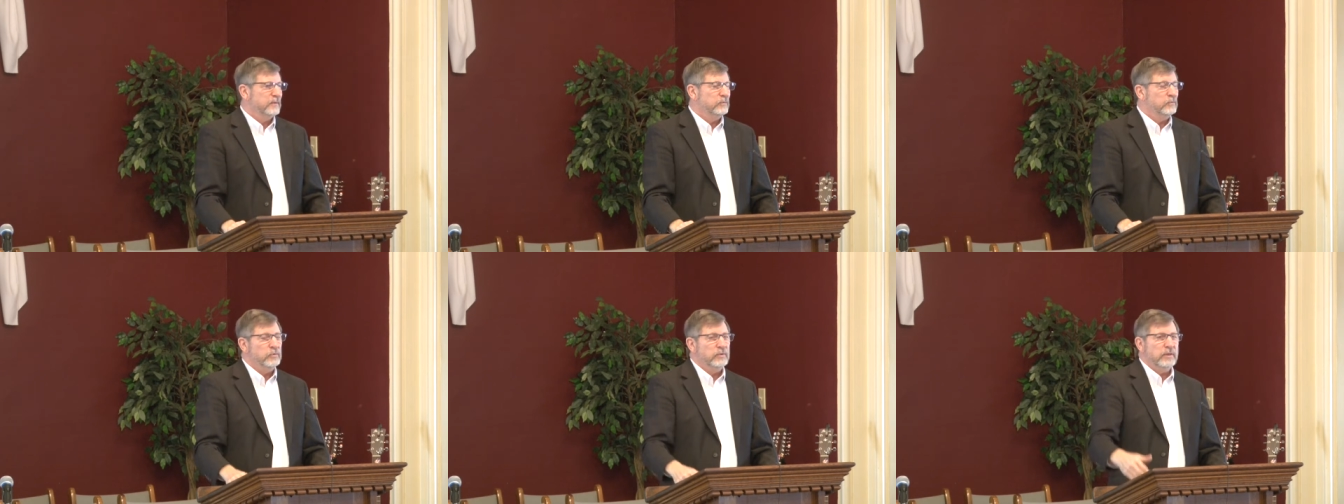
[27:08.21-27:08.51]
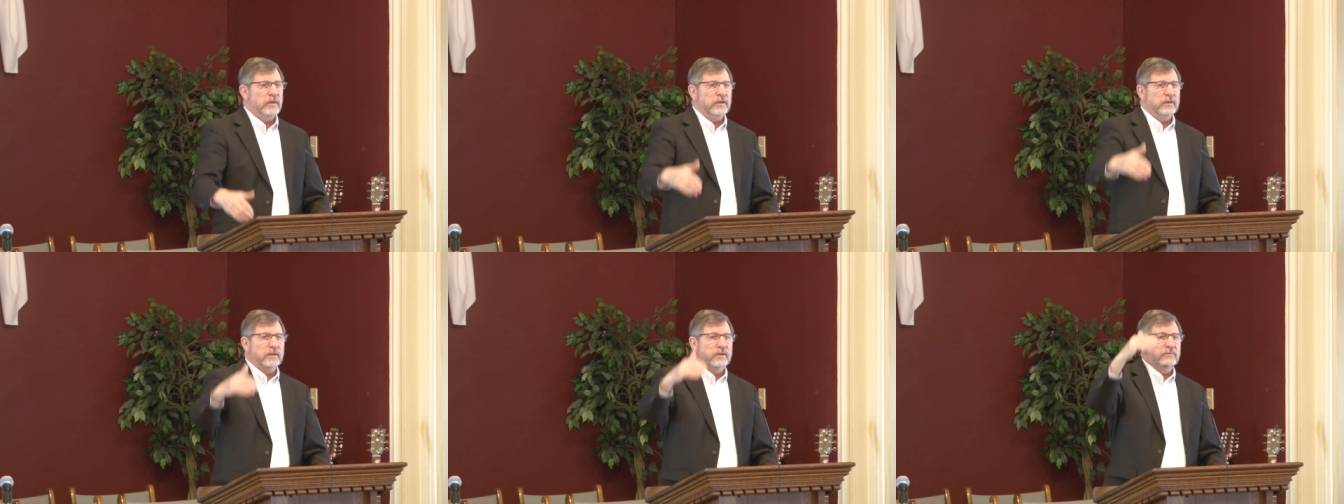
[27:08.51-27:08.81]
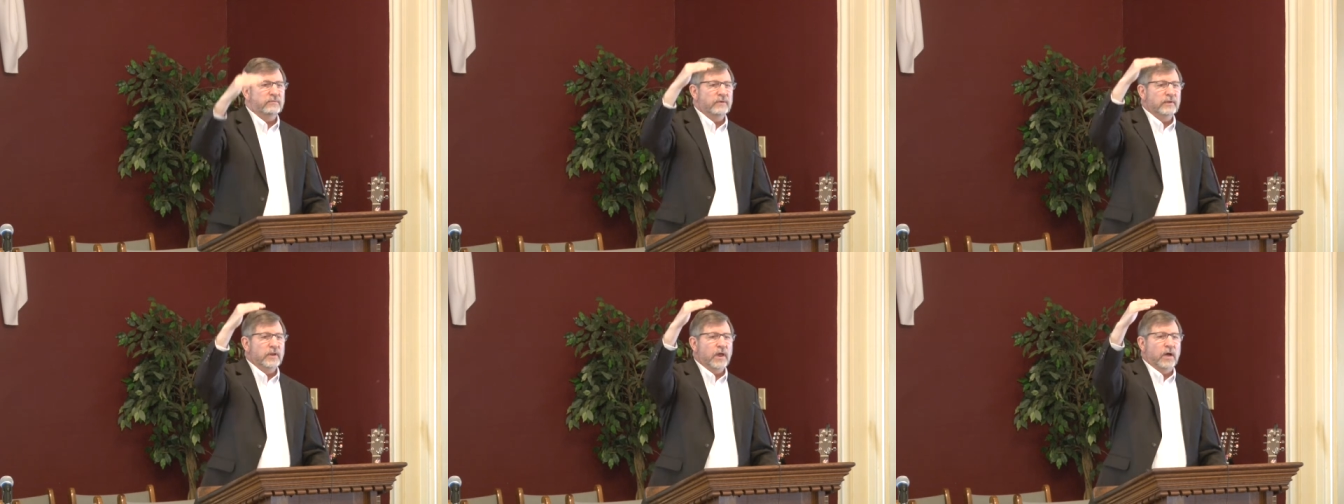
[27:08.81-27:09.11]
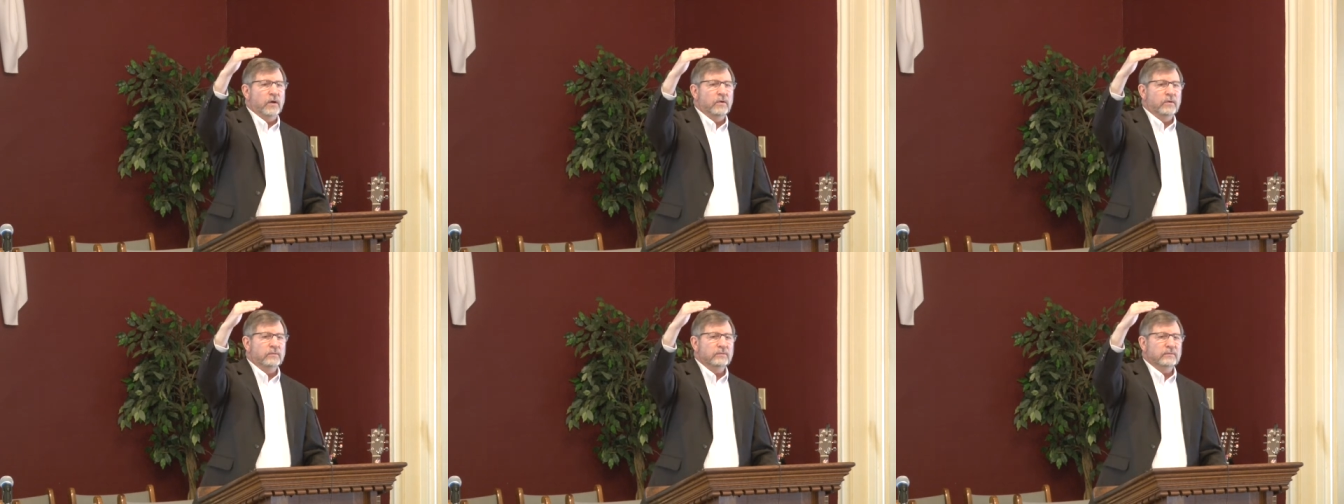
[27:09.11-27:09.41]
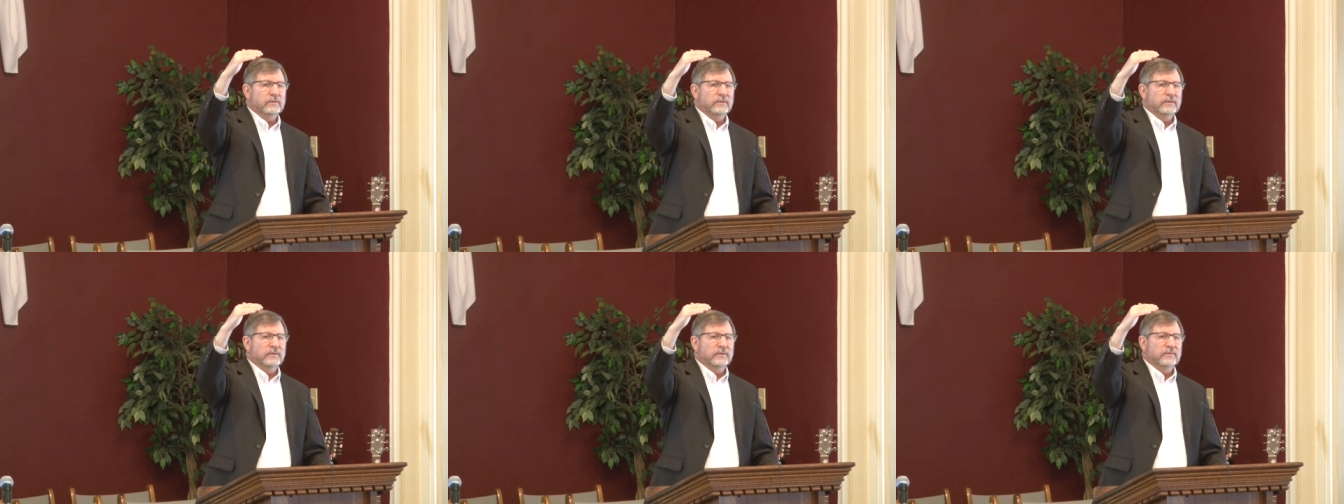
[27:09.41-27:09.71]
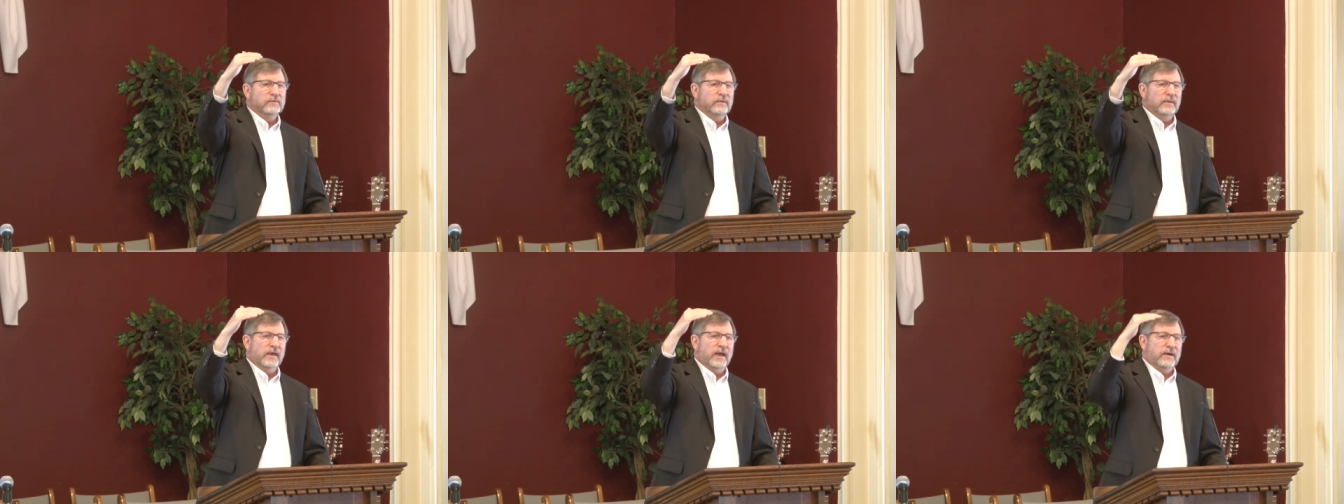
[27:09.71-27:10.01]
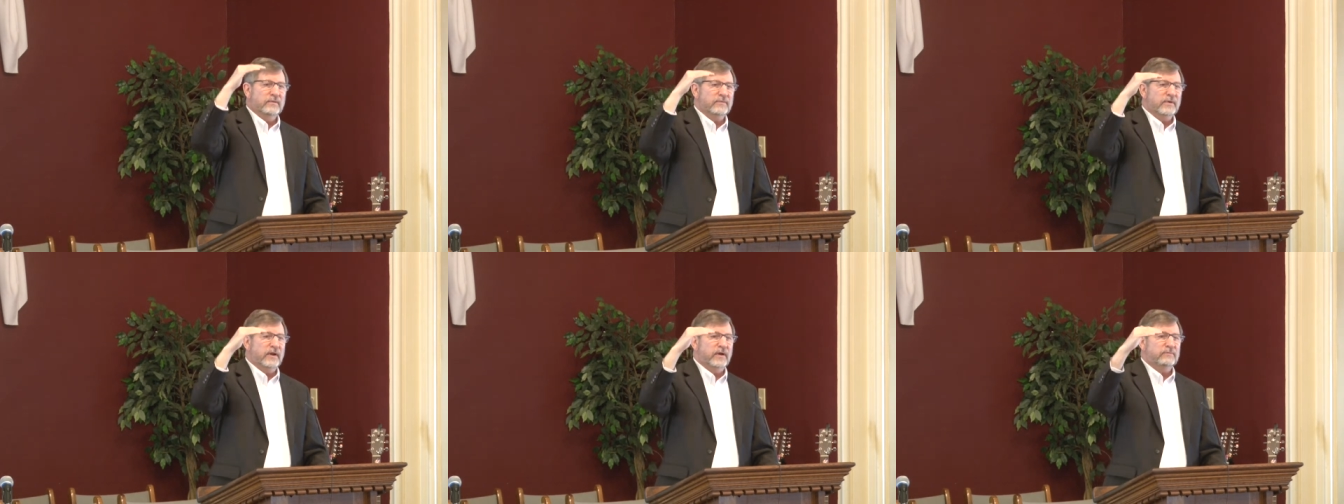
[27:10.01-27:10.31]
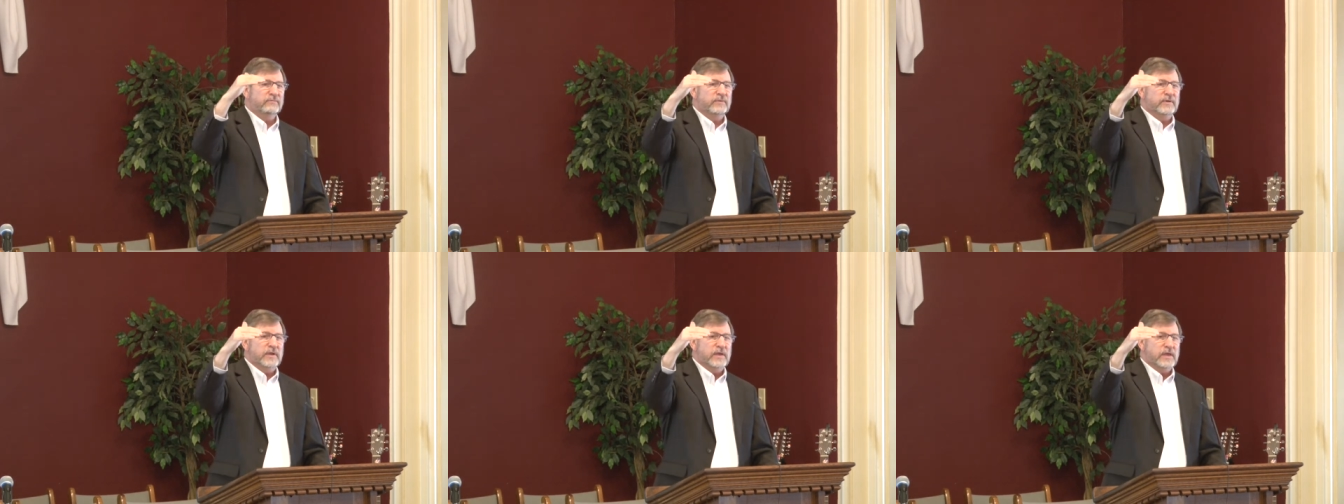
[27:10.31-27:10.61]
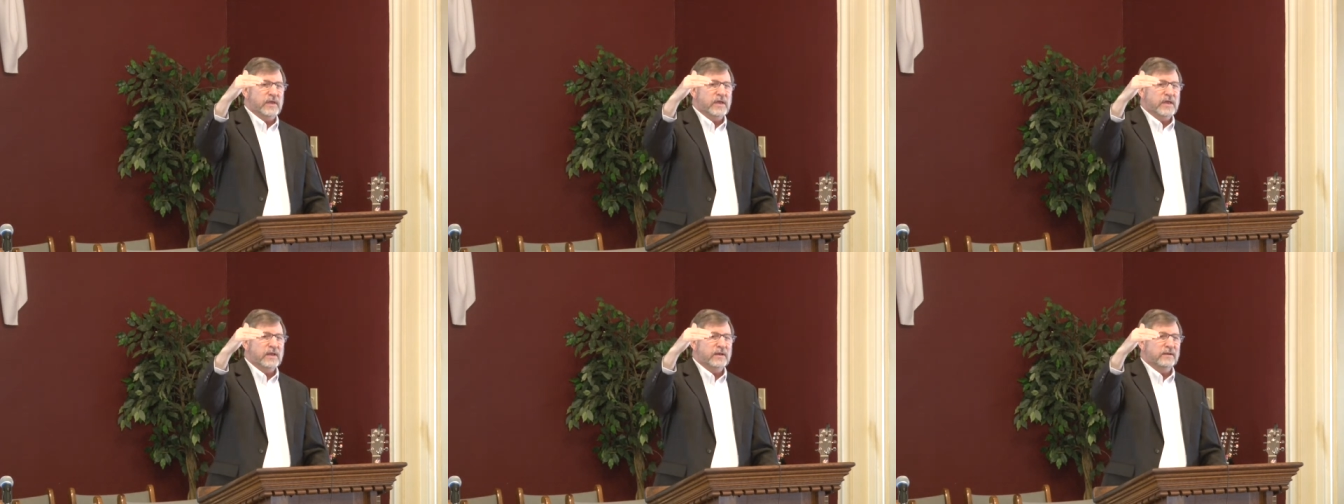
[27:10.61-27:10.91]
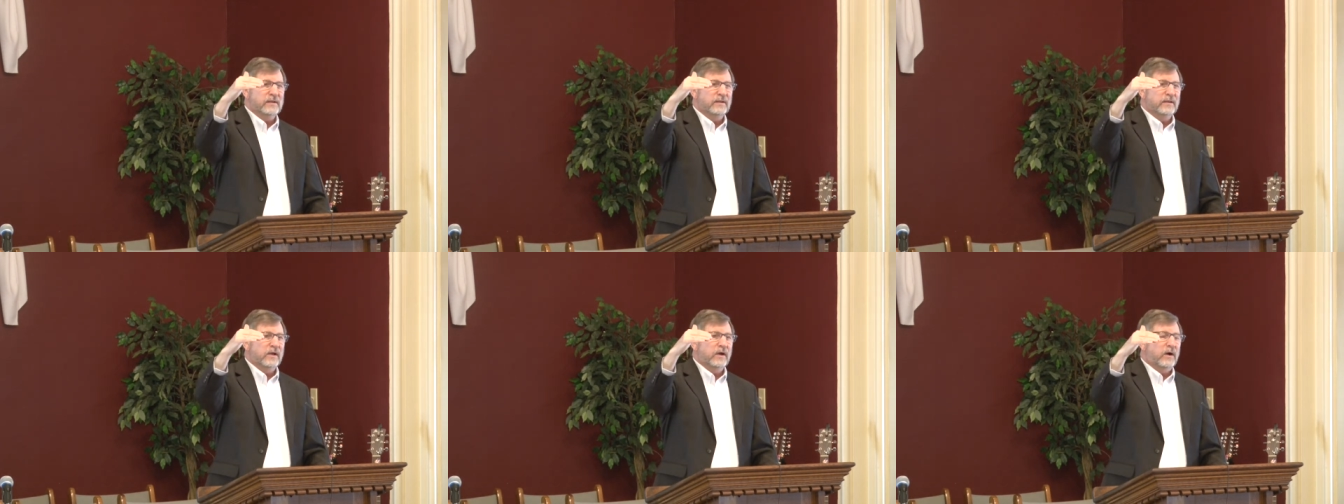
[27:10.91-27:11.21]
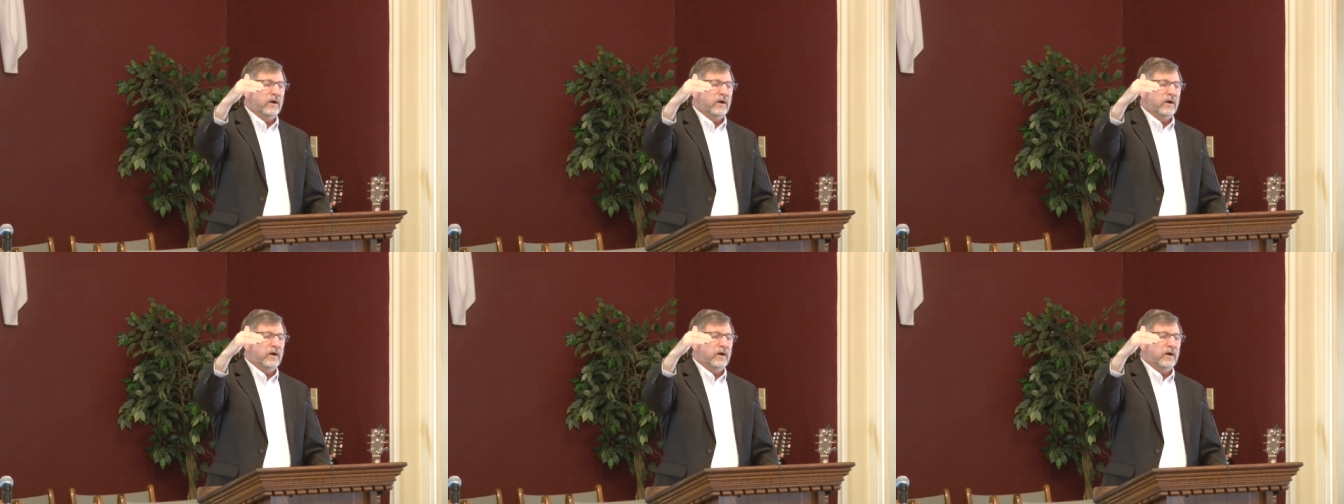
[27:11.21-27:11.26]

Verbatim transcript: Do they live alone? Do they have enough to eat?